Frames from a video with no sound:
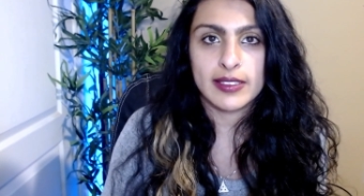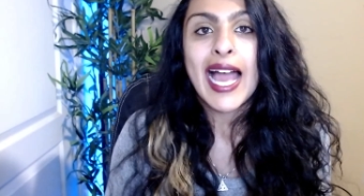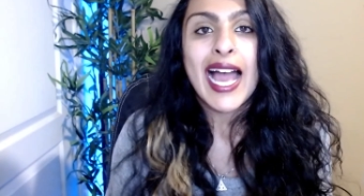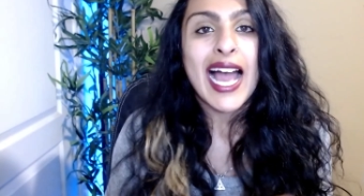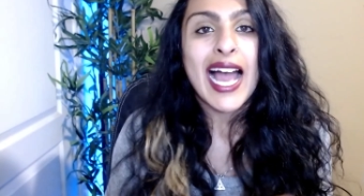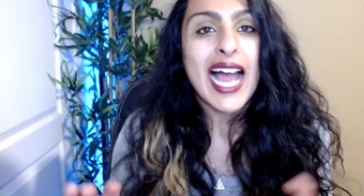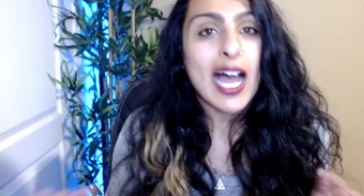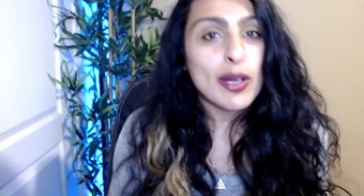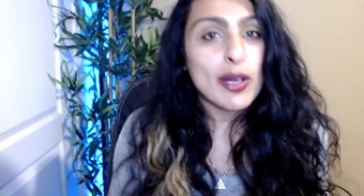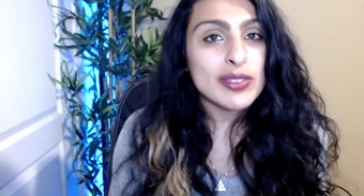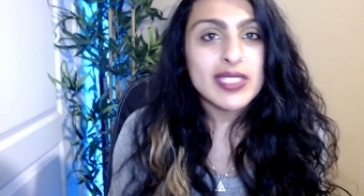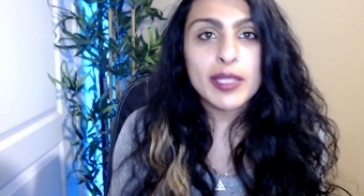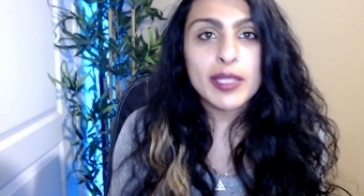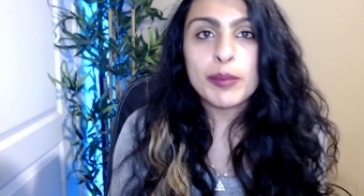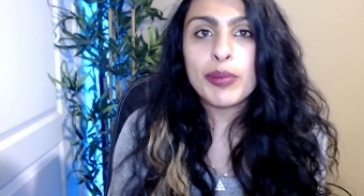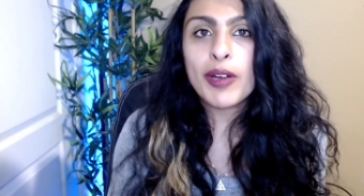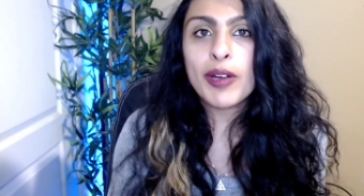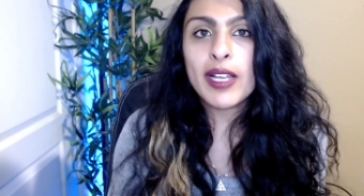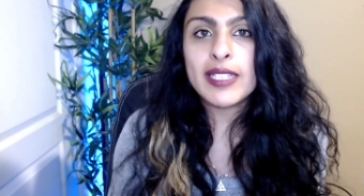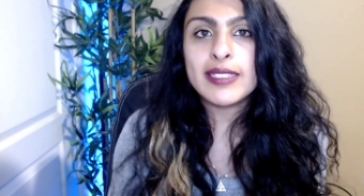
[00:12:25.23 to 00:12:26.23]
Housing
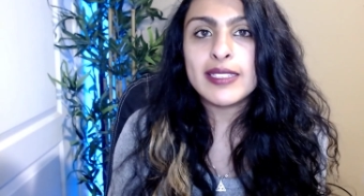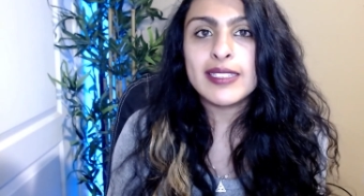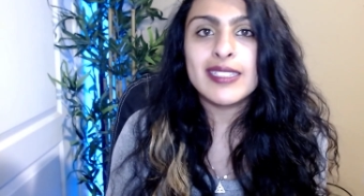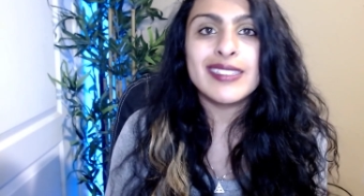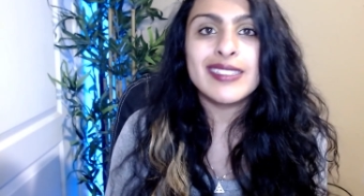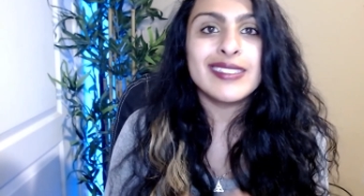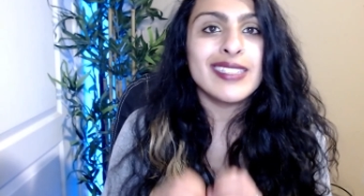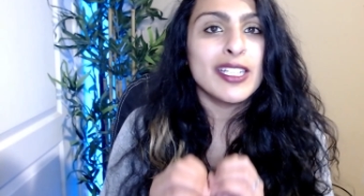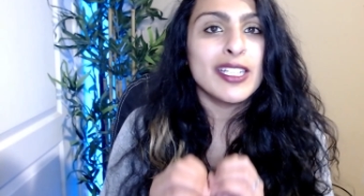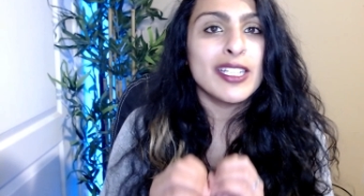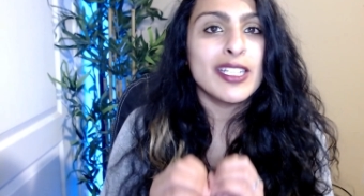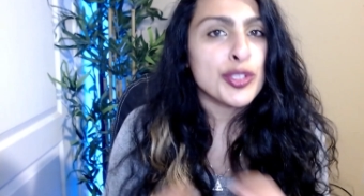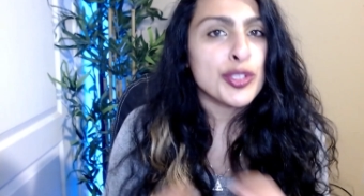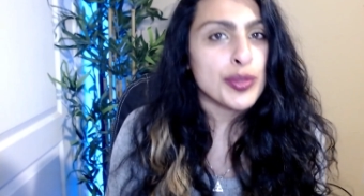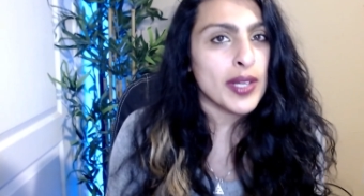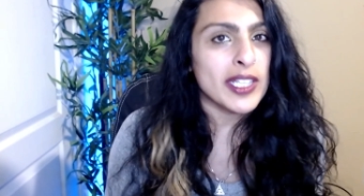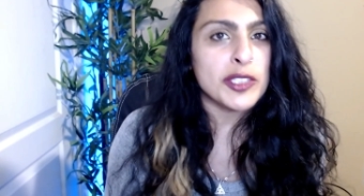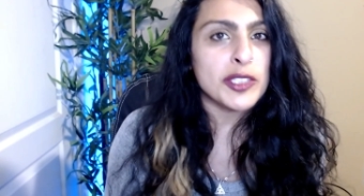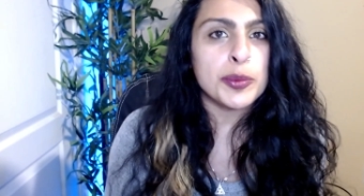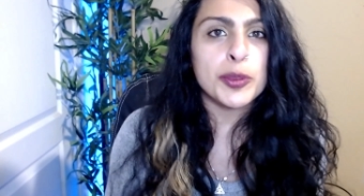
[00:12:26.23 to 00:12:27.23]
prices,
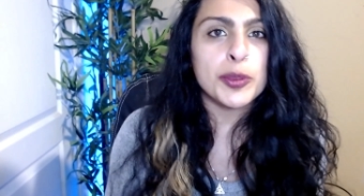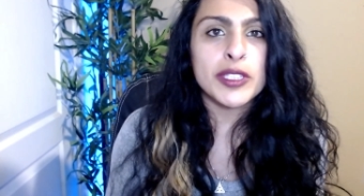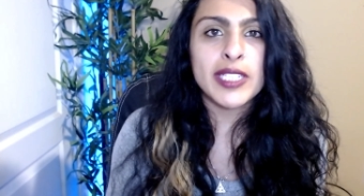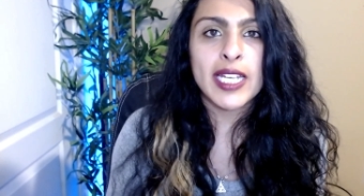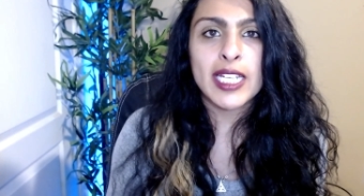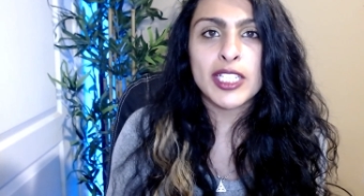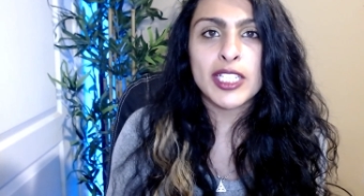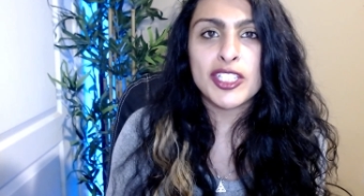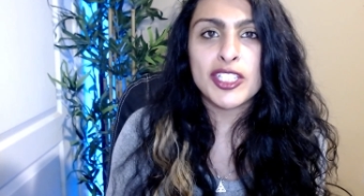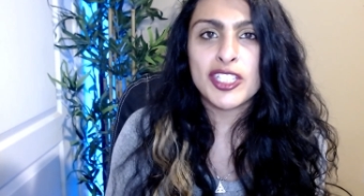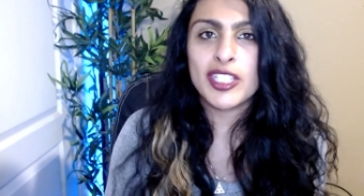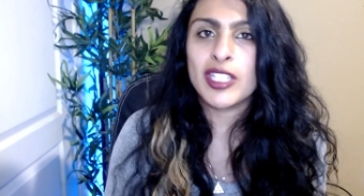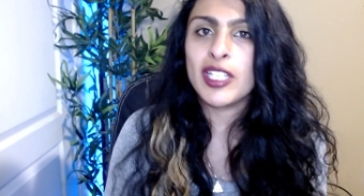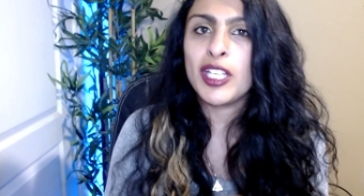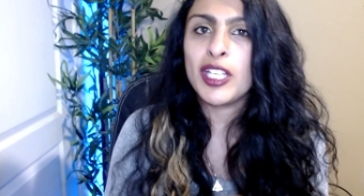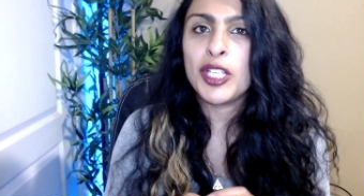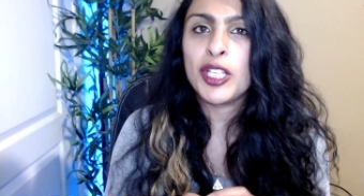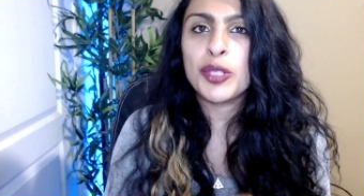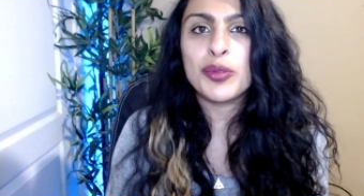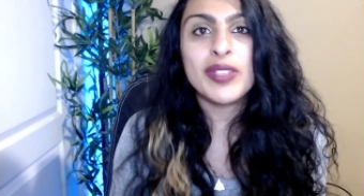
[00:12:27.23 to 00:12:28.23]
transportation,
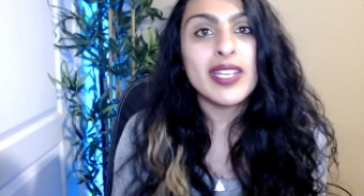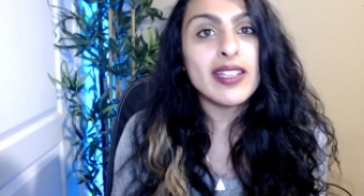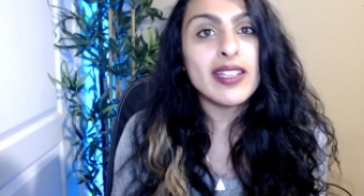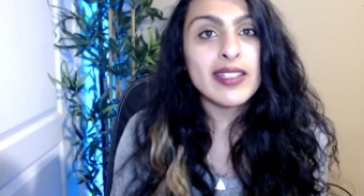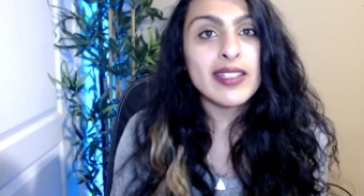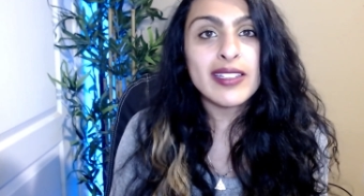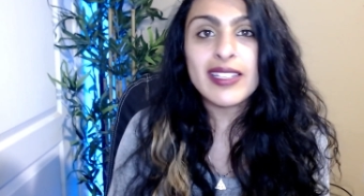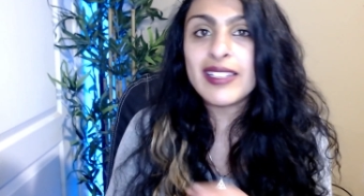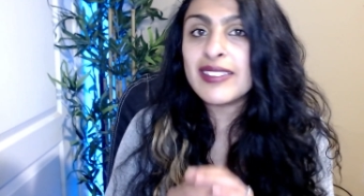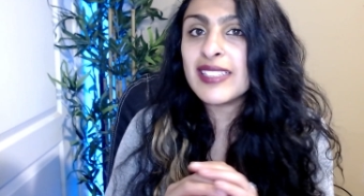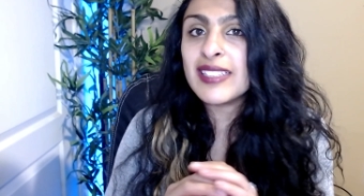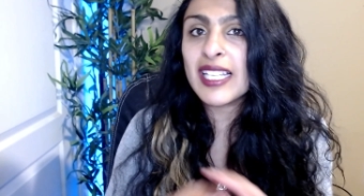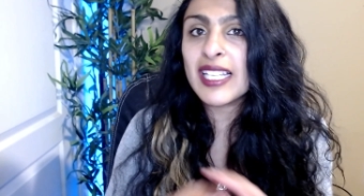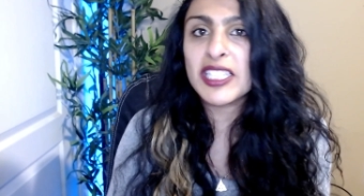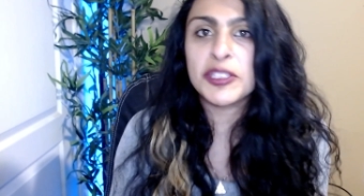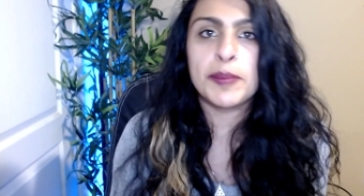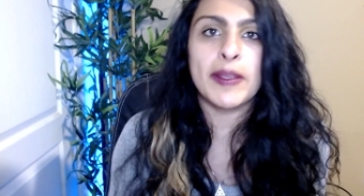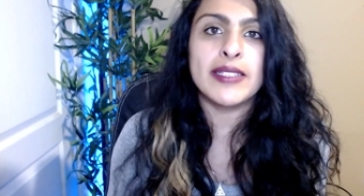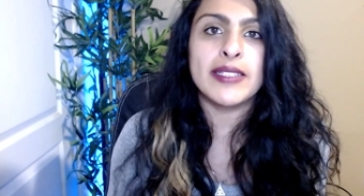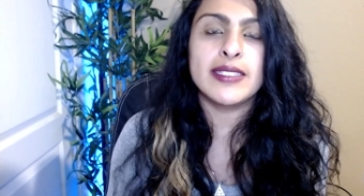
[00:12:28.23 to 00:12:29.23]
utilities,
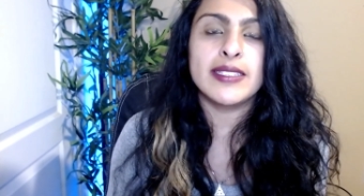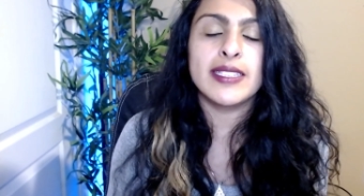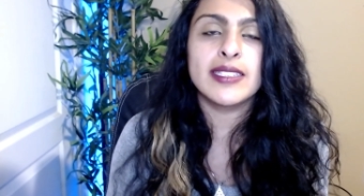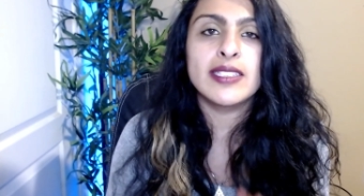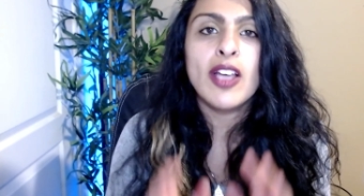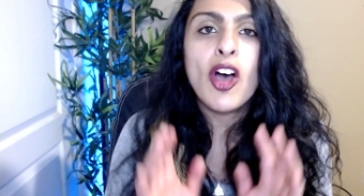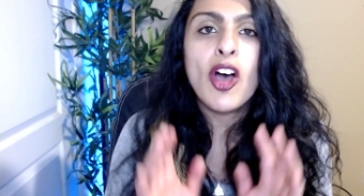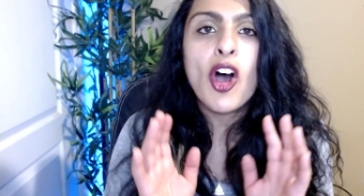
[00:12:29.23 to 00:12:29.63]
expenses,